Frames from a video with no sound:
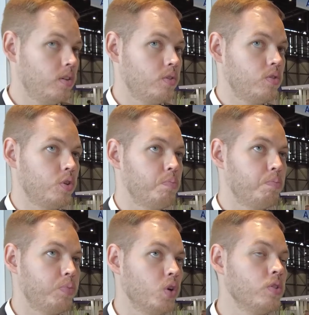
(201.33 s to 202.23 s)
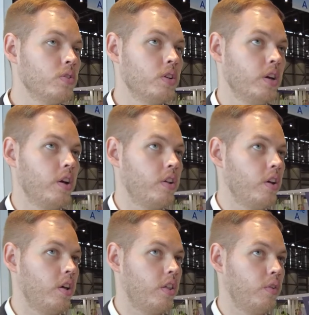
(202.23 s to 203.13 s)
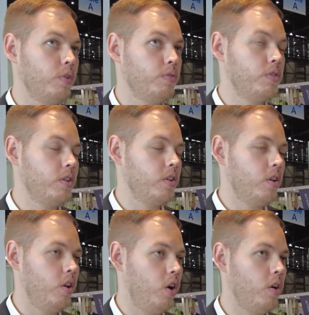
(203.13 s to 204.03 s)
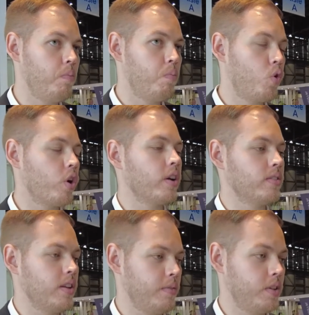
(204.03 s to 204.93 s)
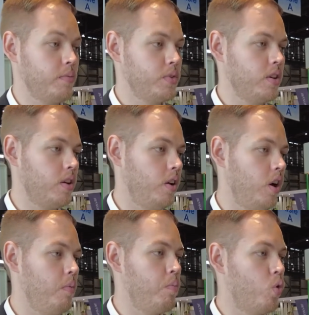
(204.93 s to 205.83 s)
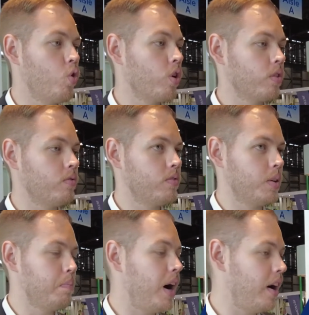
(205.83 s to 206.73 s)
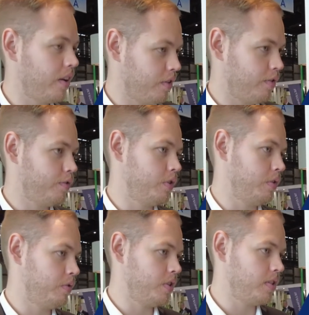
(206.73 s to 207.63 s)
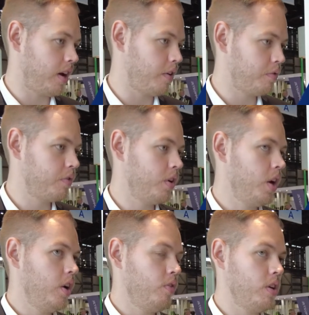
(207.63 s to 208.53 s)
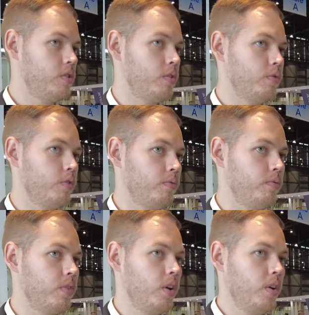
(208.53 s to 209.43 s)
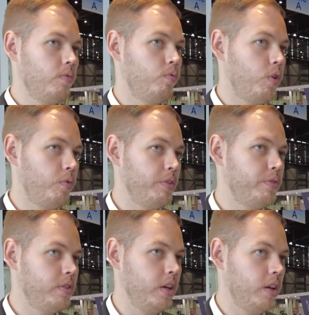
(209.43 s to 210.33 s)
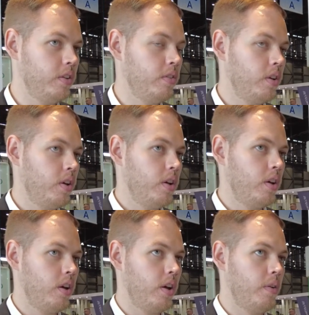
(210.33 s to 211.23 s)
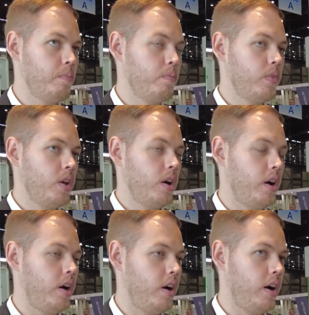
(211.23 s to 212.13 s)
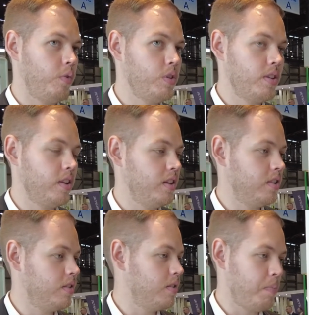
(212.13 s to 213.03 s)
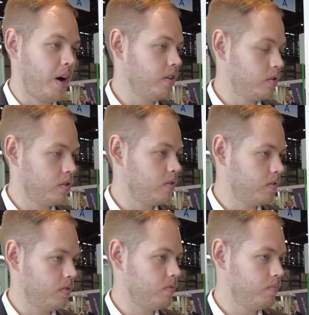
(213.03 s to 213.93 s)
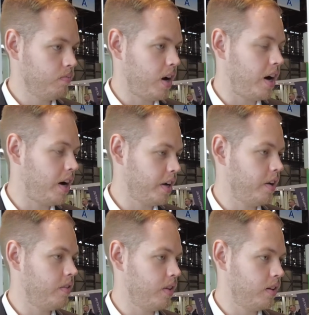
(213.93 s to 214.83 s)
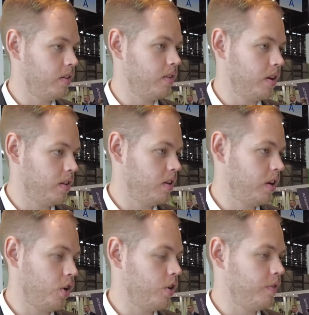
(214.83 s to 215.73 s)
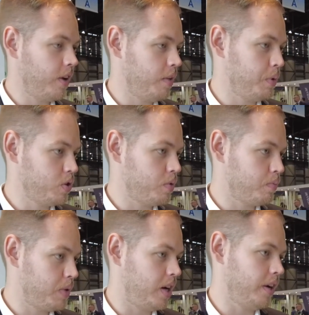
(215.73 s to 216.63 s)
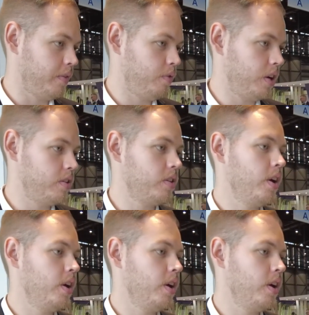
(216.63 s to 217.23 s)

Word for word: so personally, I, I think we've seen a lot more acceptance and a lot more demand for, for SAF. Right? So from what we've seen, um, I would say the demand is higher than, than the current available supply, right?